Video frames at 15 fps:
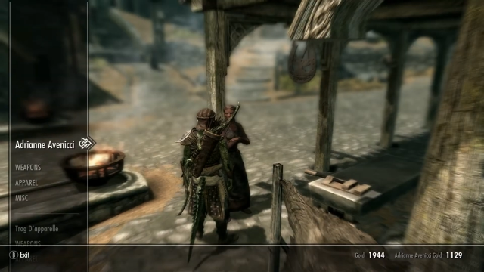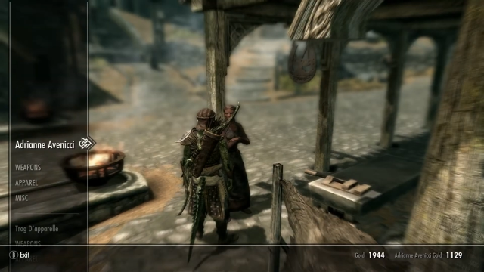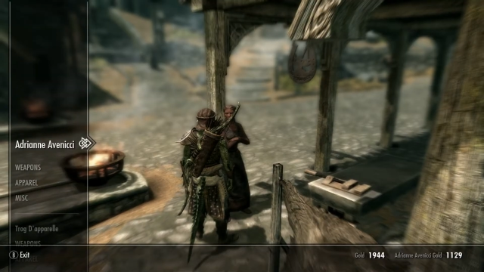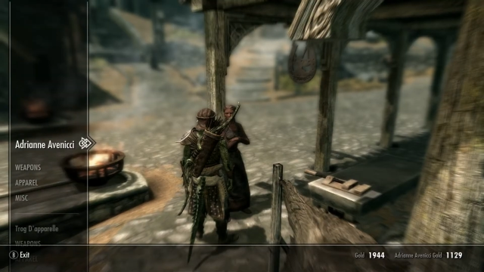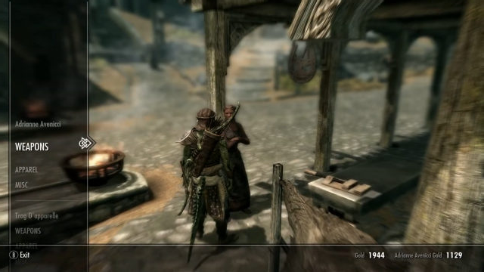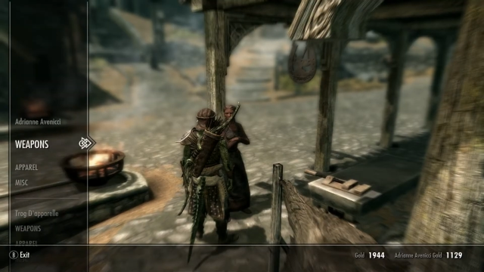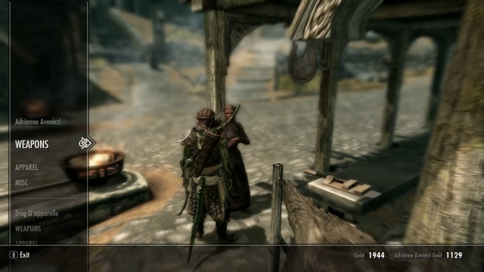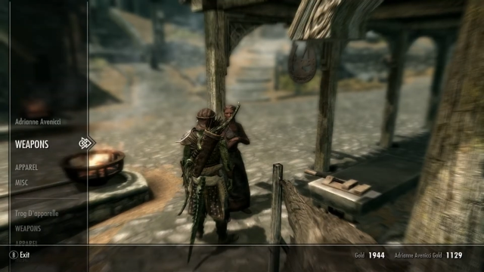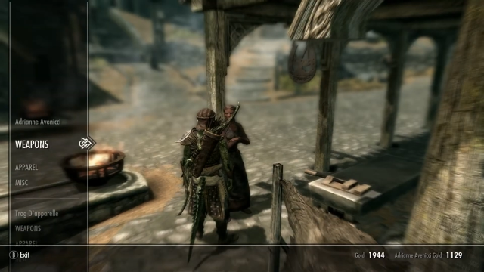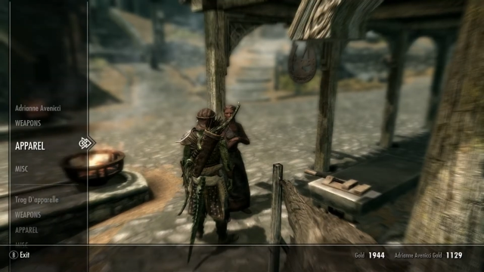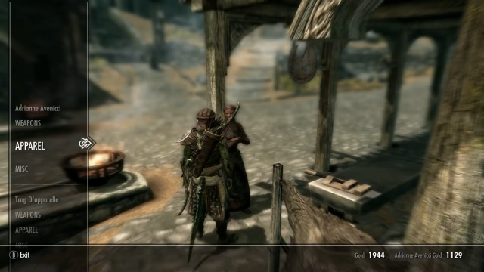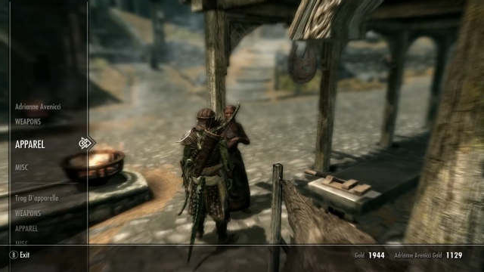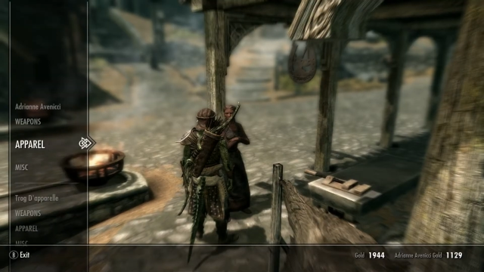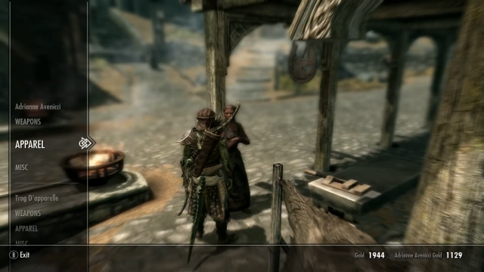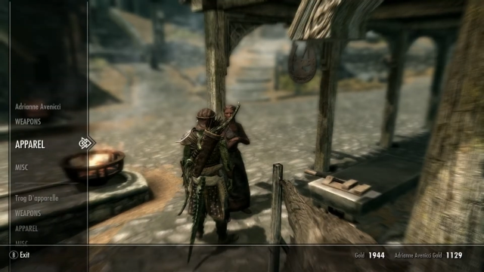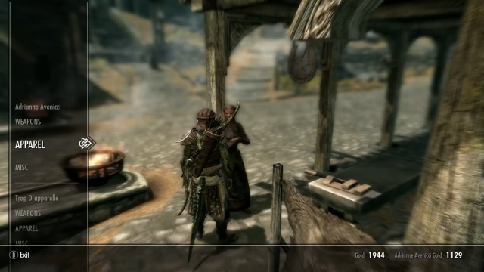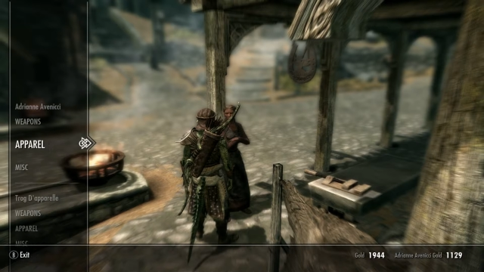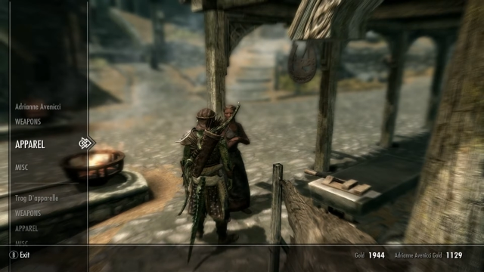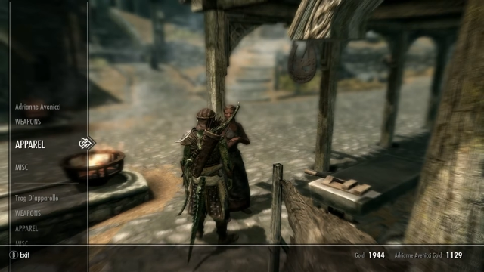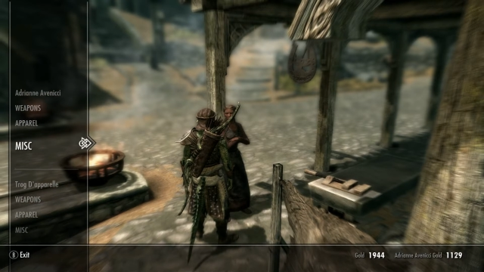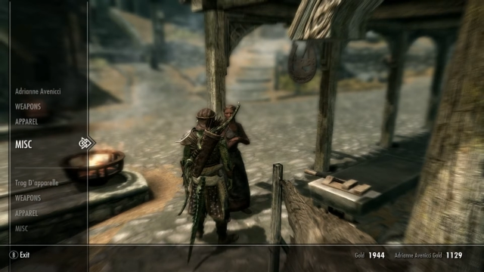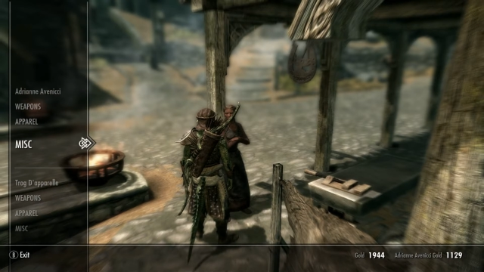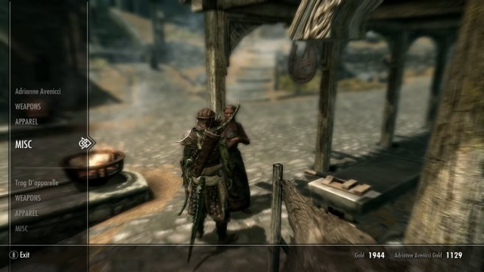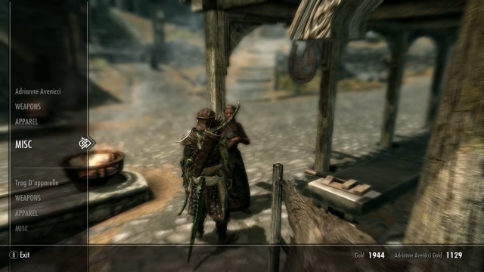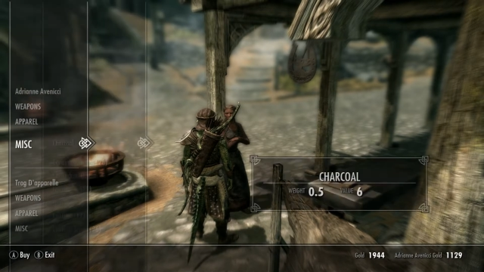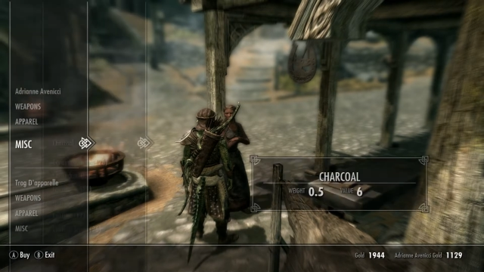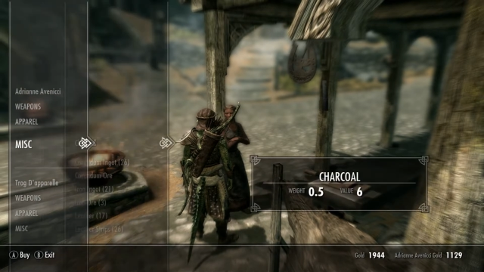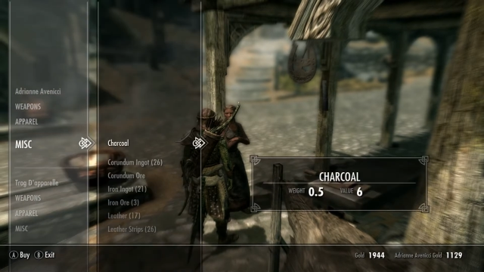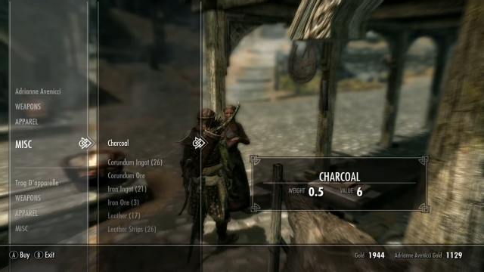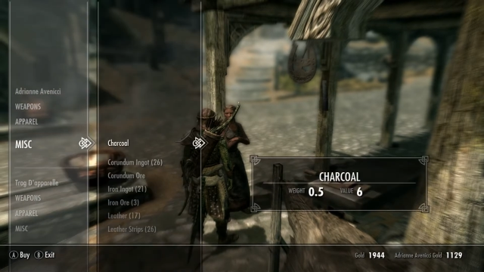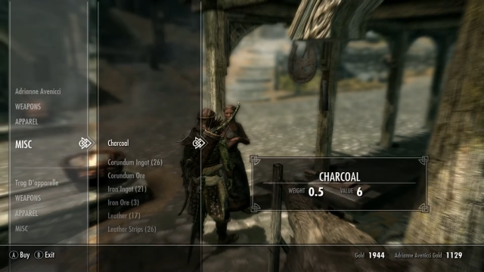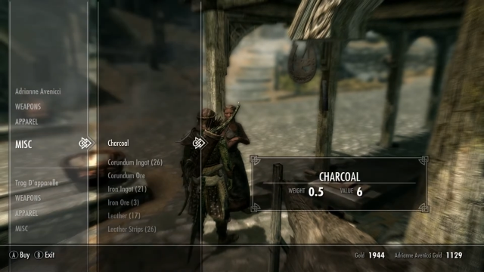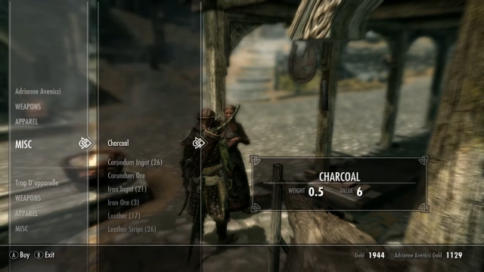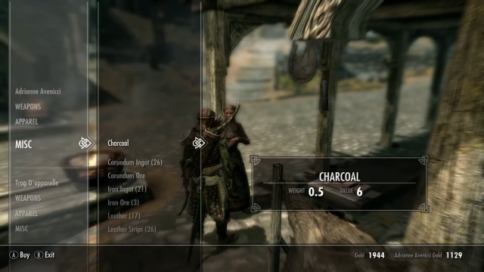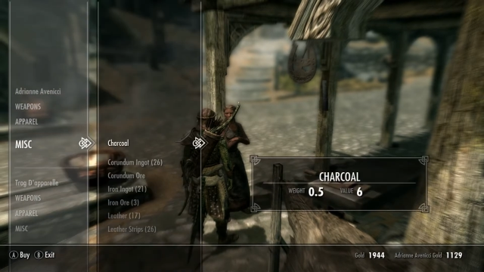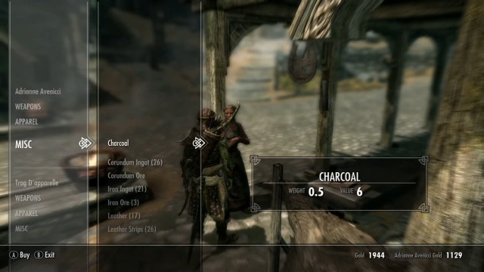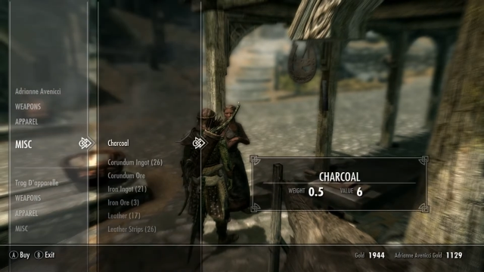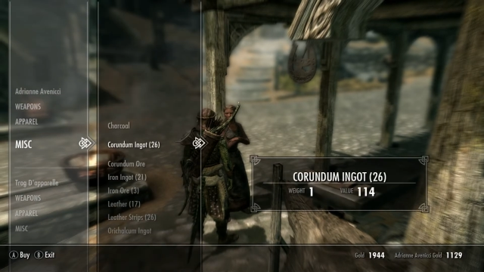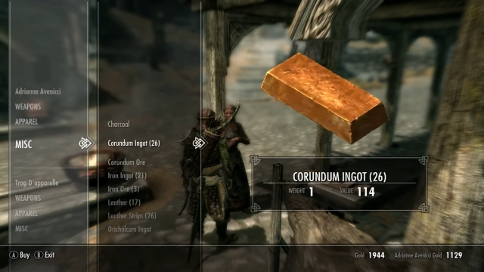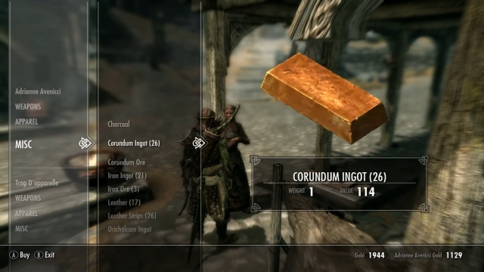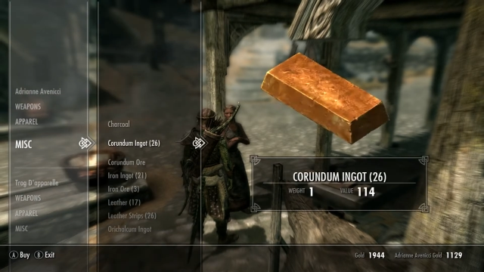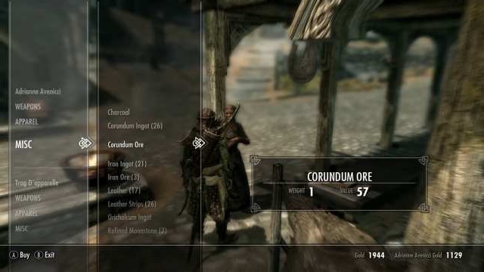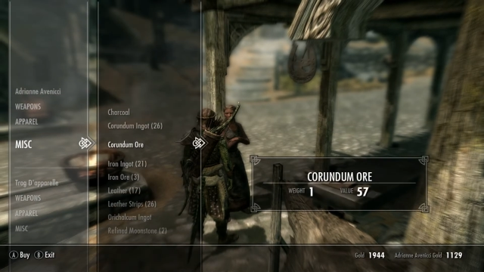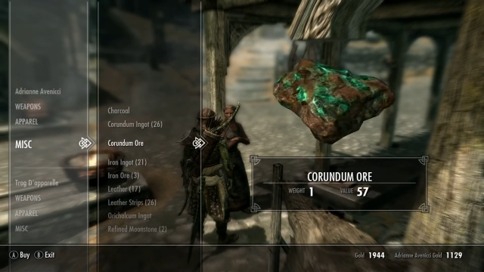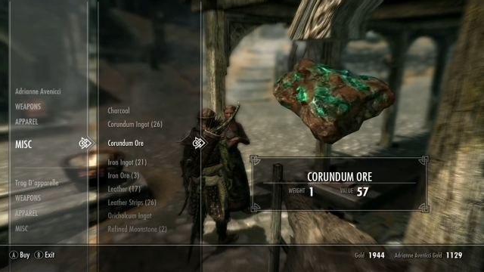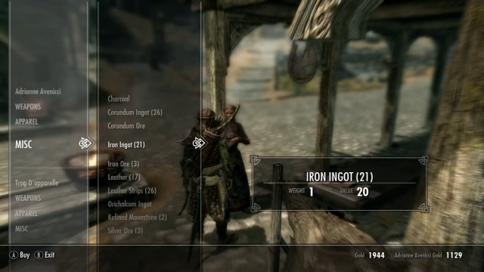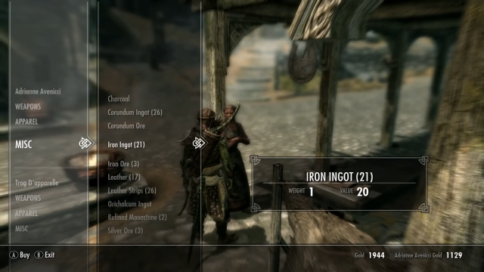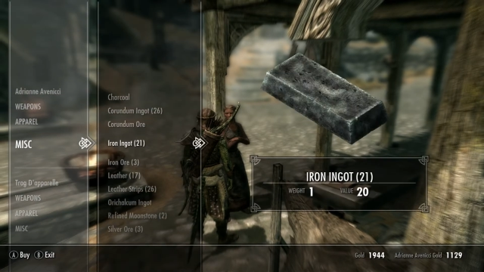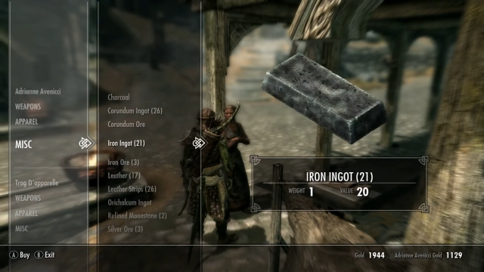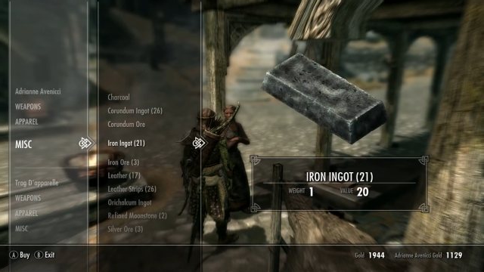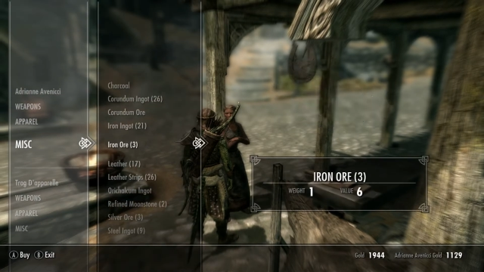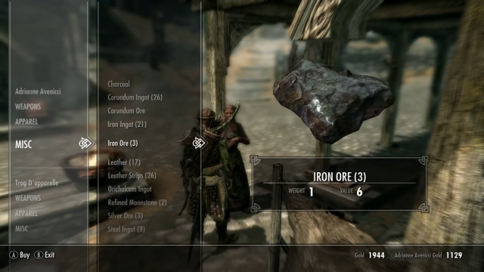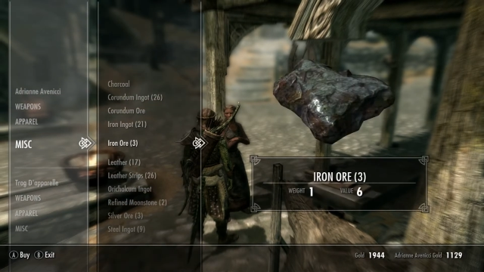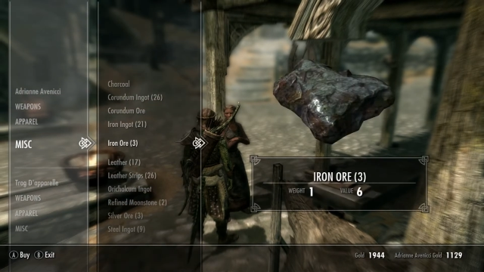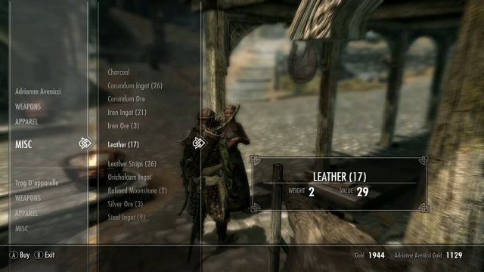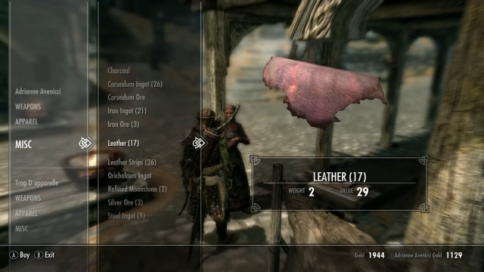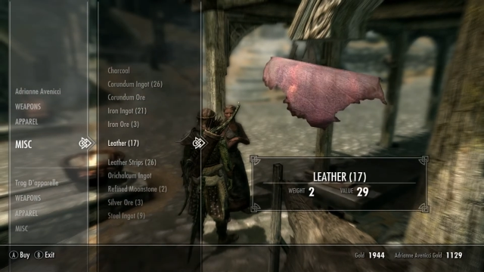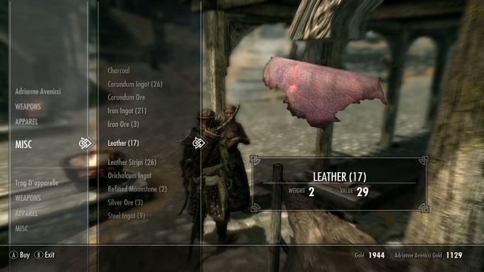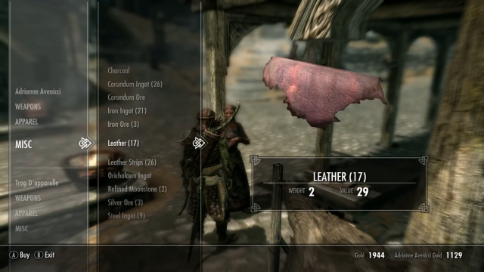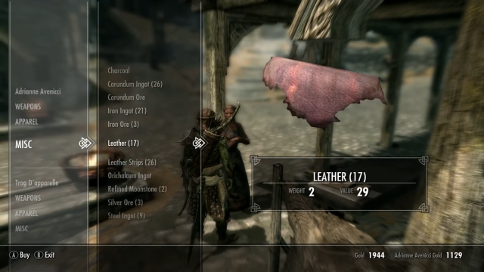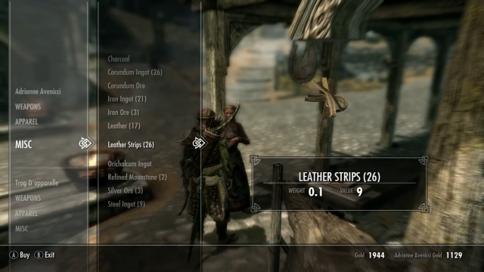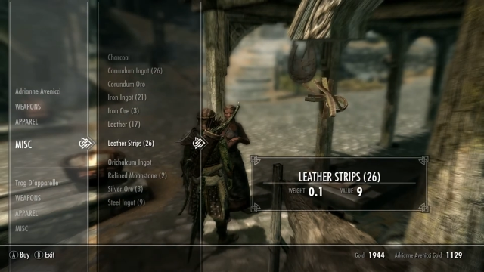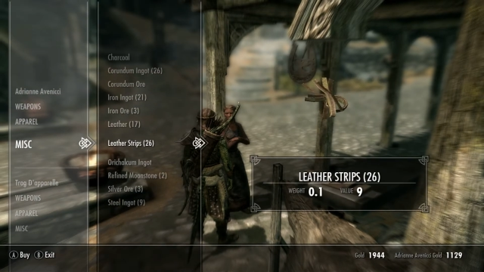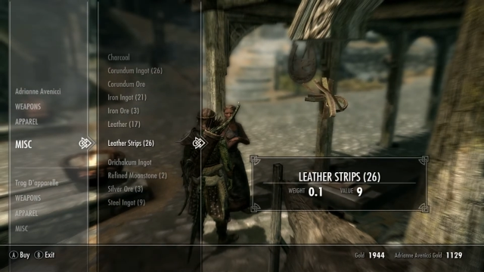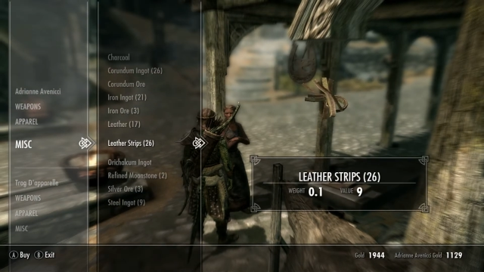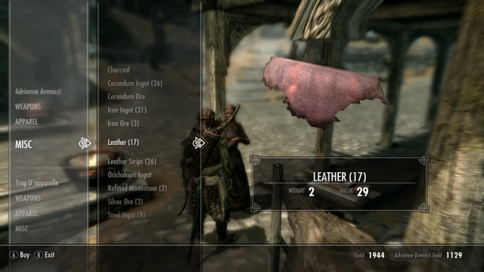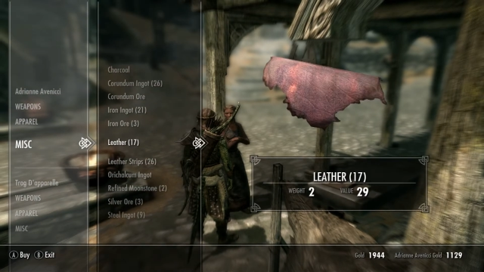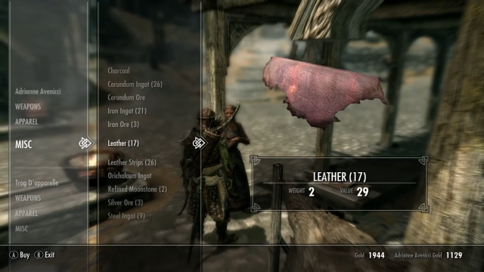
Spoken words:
Nobody's mouth can be seen.